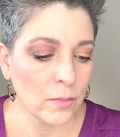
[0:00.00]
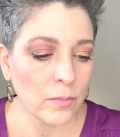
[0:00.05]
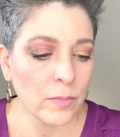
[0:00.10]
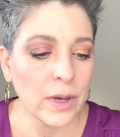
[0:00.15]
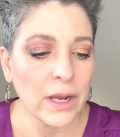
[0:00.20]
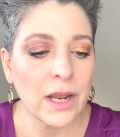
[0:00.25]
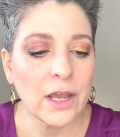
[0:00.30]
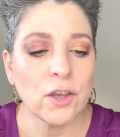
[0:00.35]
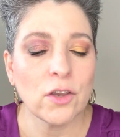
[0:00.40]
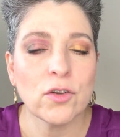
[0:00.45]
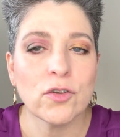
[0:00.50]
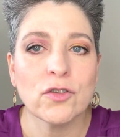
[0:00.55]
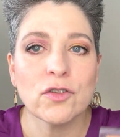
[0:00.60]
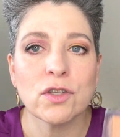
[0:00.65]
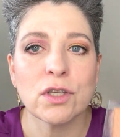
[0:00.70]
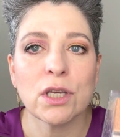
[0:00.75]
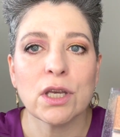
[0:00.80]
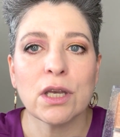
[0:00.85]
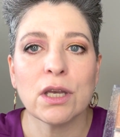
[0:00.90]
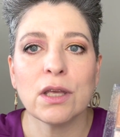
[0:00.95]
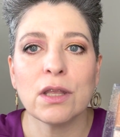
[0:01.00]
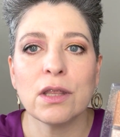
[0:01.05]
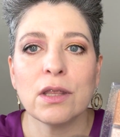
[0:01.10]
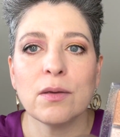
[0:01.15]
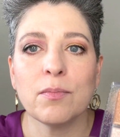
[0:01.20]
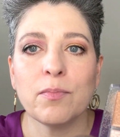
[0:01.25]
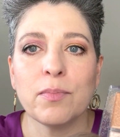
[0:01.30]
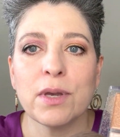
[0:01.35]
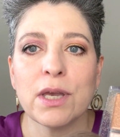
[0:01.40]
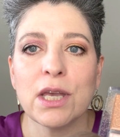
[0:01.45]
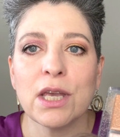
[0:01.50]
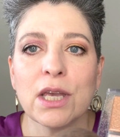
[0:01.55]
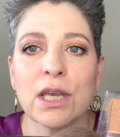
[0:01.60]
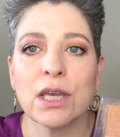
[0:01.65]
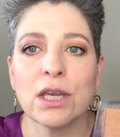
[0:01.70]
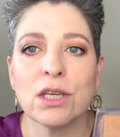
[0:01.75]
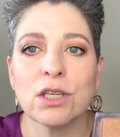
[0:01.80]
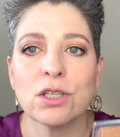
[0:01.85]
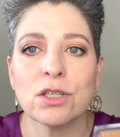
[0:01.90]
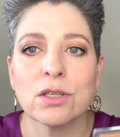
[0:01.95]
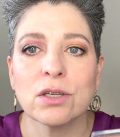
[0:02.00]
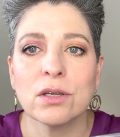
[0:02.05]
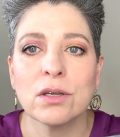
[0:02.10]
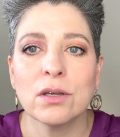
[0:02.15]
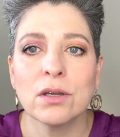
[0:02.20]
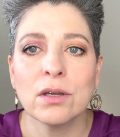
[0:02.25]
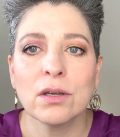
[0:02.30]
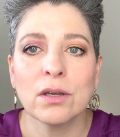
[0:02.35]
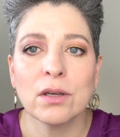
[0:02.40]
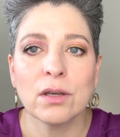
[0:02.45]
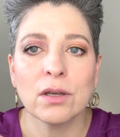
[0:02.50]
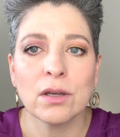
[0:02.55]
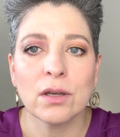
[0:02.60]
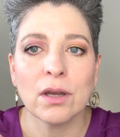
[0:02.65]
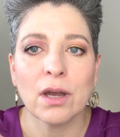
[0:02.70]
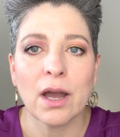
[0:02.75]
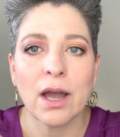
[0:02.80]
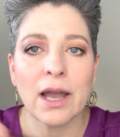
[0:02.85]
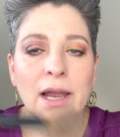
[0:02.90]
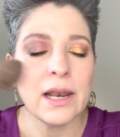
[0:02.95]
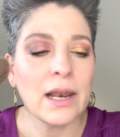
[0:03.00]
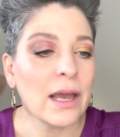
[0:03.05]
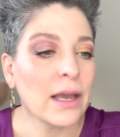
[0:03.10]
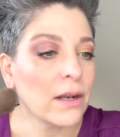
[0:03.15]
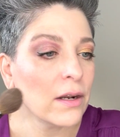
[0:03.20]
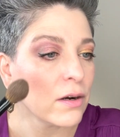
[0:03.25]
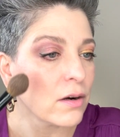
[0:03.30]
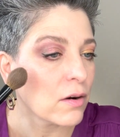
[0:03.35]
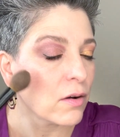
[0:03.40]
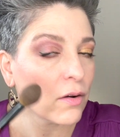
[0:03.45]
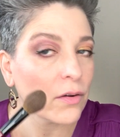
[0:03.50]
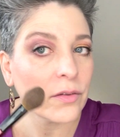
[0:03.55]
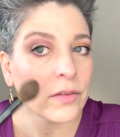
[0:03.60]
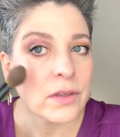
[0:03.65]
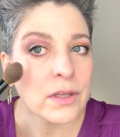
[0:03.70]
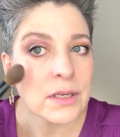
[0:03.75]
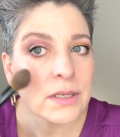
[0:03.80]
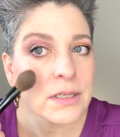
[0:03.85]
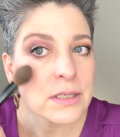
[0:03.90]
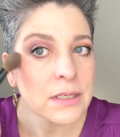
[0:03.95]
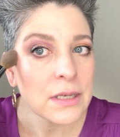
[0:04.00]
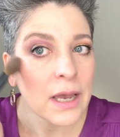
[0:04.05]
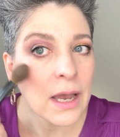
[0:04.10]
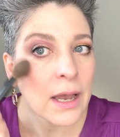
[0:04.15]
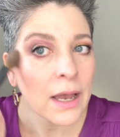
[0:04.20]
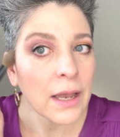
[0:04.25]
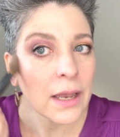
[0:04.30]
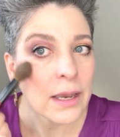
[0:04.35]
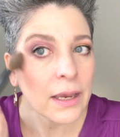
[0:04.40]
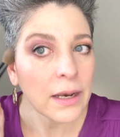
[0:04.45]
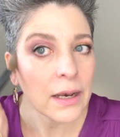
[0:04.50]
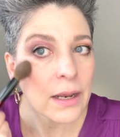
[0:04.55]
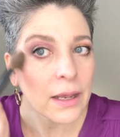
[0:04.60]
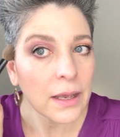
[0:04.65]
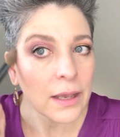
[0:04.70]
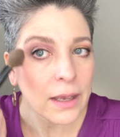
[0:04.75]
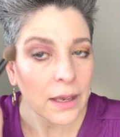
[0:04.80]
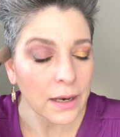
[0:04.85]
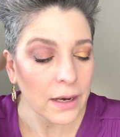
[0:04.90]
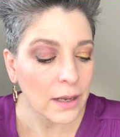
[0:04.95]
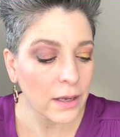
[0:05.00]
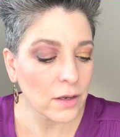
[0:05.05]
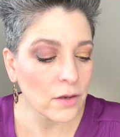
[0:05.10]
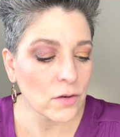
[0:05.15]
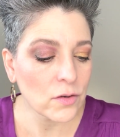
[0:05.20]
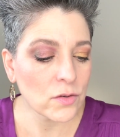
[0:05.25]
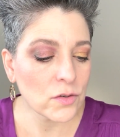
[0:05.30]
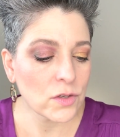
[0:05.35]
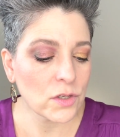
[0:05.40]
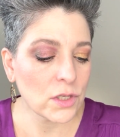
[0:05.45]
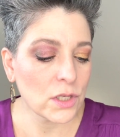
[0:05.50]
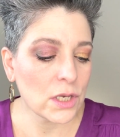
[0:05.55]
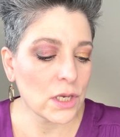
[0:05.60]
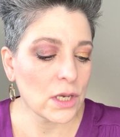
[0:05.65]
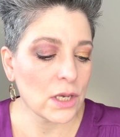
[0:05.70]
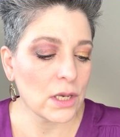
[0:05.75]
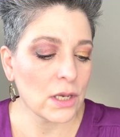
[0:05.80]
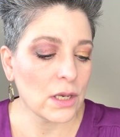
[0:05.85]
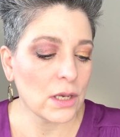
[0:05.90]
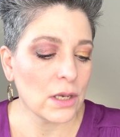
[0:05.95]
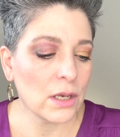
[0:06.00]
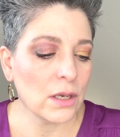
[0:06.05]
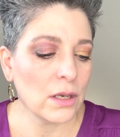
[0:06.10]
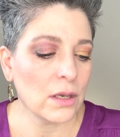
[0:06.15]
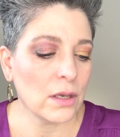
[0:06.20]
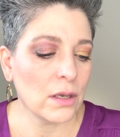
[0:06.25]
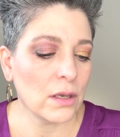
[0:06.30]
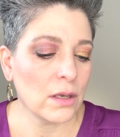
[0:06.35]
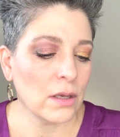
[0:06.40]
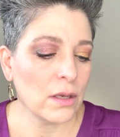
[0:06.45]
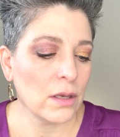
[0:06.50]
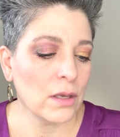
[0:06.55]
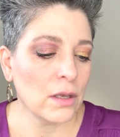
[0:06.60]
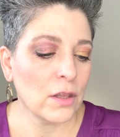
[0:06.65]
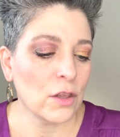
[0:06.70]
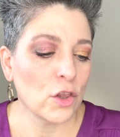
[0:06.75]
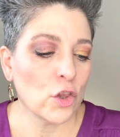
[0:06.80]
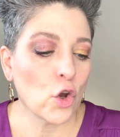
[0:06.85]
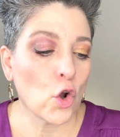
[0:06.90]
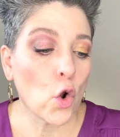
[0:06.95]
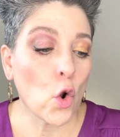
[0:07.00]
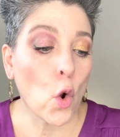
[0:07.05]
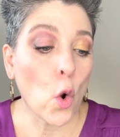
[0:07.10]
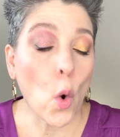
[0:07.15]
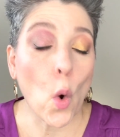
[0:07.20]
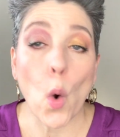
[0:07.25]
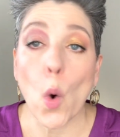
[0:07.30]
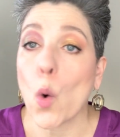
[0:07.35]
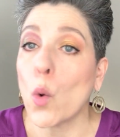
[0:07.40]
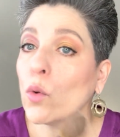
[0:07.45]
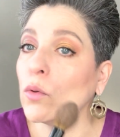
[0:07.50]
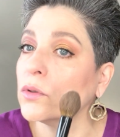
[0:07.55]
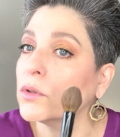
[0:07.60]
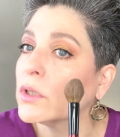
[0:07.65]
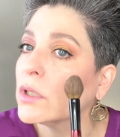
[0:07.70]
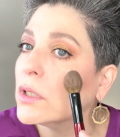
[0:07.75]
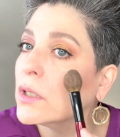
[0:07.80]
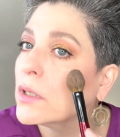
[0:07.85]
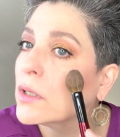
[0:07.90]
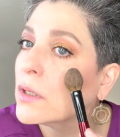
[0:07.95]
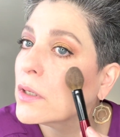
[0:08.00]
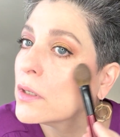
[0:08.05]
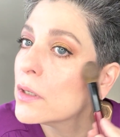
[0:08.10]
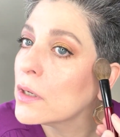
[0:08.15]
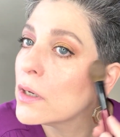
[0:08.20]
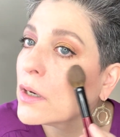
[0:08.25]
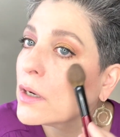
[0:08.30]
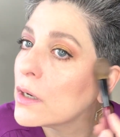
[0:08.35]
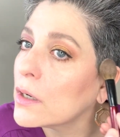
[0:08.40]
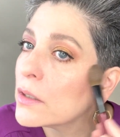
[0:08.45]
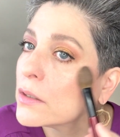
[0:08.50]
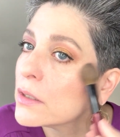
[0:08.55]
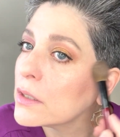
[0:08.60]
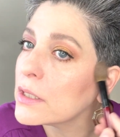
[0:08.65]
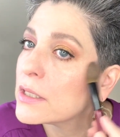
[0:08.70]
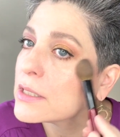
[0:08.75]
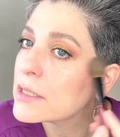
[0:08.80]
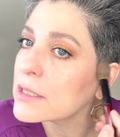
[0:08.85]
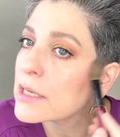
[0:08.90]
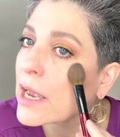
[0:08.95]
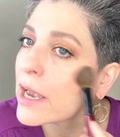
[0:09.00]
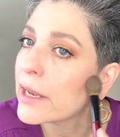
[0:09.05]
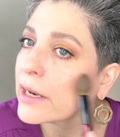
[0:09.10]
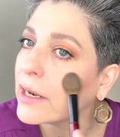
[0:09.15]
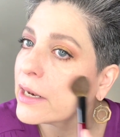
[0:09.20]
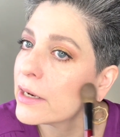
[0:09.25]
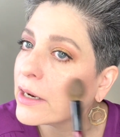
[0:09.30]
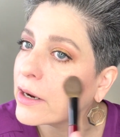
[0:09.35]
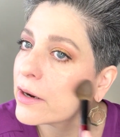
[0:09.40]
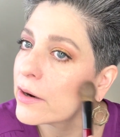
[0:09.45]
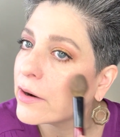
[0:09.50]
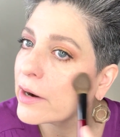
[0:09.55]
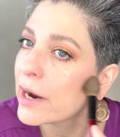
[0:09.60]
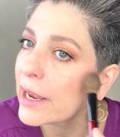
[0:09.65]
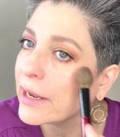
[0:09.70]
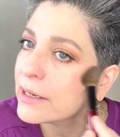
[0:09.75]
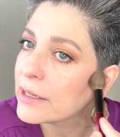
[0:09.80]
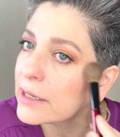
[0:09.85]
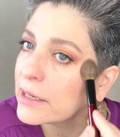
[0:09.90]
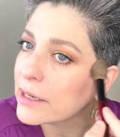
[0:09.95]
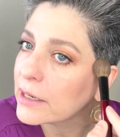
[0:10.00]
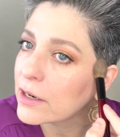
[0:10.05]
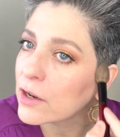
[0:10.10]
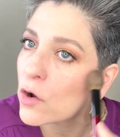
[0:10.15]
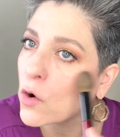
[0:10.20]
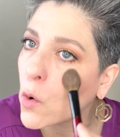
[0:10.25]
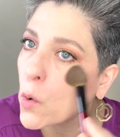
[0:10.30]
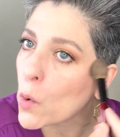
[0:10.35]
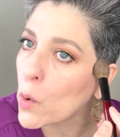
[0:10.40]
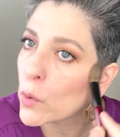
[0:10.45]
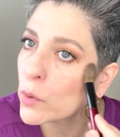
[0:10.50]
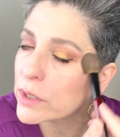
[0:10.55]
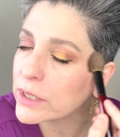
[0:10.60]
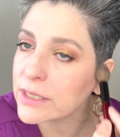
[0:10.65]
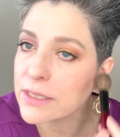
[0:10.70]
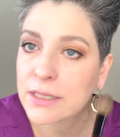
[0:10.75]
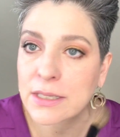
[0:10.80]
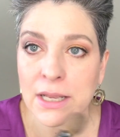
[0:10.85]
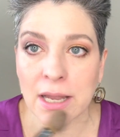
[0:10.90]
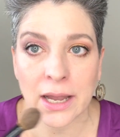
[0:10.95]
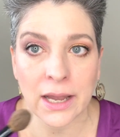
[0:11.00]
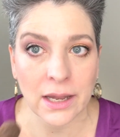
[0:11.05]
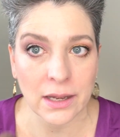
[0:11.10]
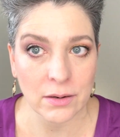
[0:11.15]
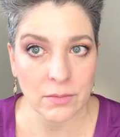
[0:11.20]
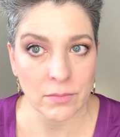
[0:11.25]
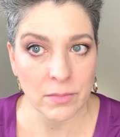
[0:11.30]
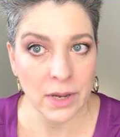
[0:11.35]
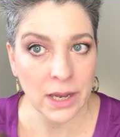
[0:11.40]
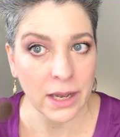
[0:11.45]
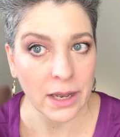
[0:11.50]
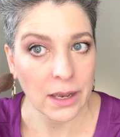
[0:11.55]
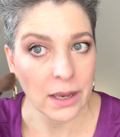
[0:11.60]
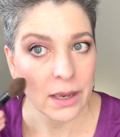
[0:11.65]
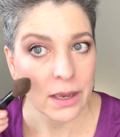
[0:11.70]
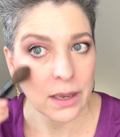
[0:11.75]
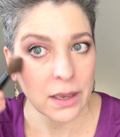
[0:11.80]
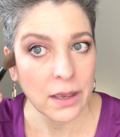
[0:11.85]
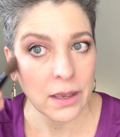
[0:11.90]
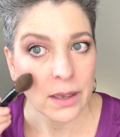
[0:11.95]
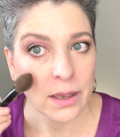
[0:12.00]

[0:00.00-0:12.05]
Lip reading: But I use the pinkish highlighter on this side, and I use the gold on this side. And granted, gold is not my